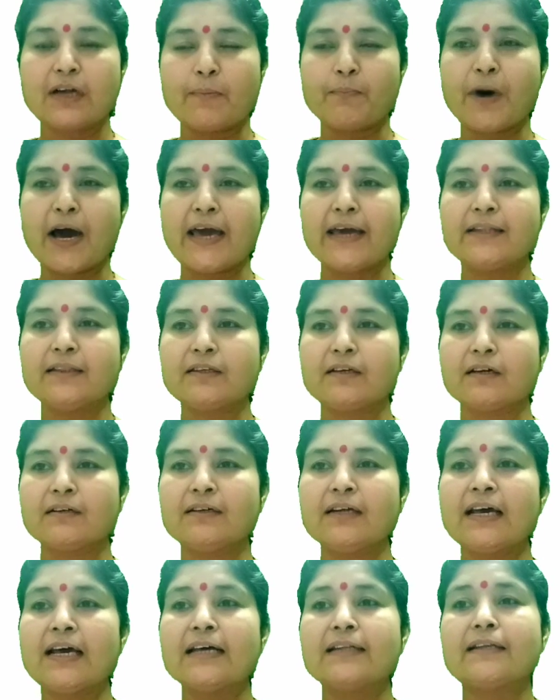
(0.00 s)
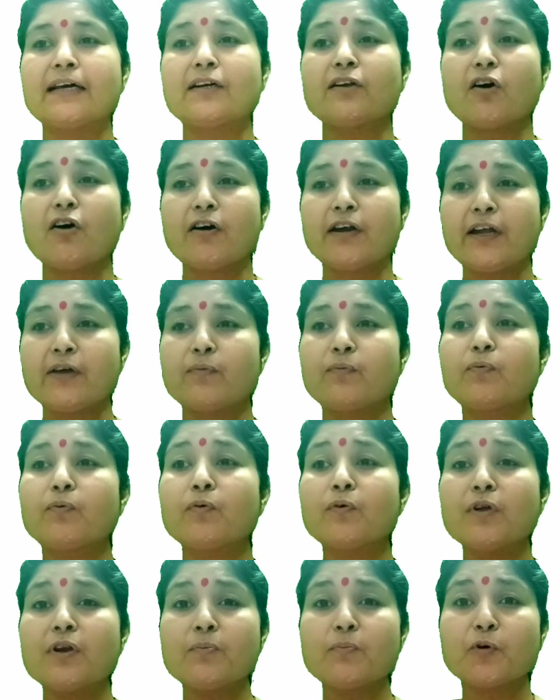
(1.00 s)
Mahendran that on a
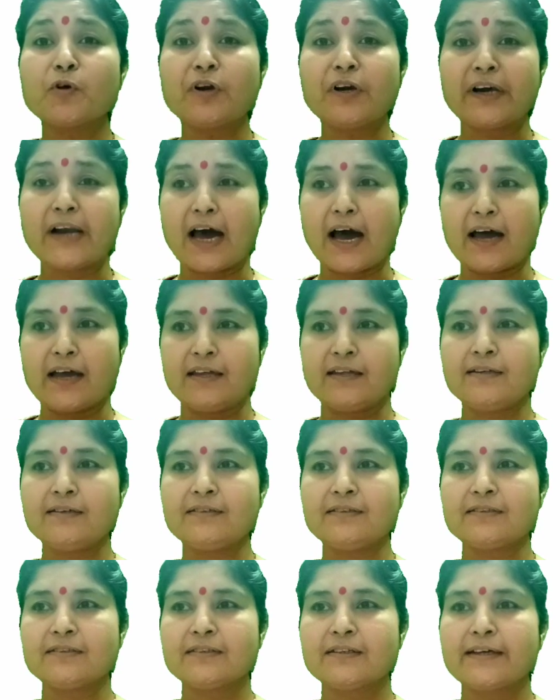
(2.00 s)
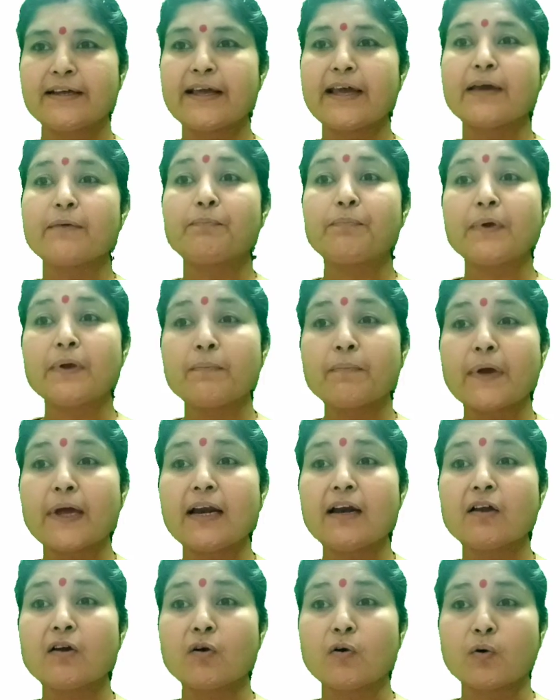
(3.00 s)
full moon night, a
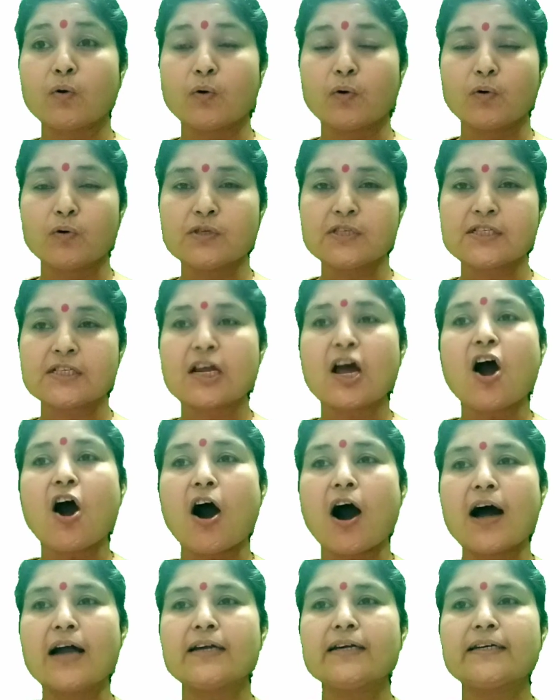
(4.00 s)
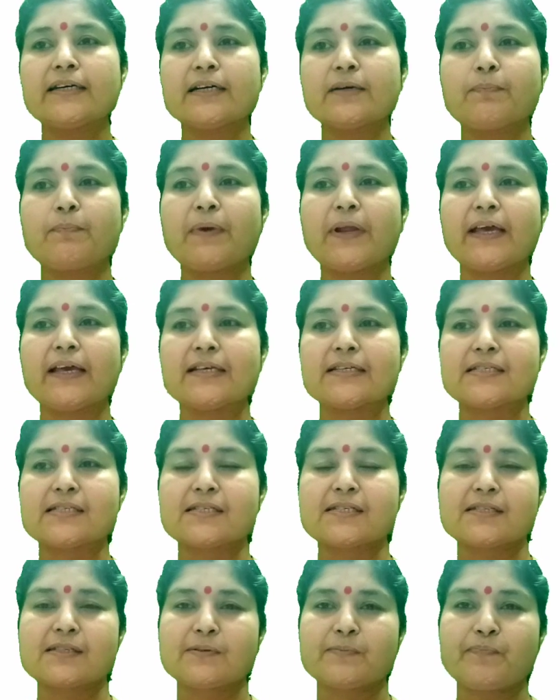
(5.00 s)
female ghost haunted
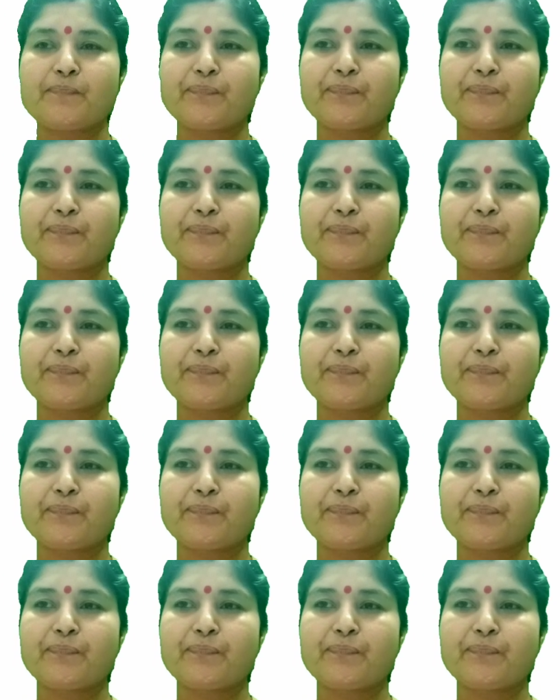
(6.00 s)
place.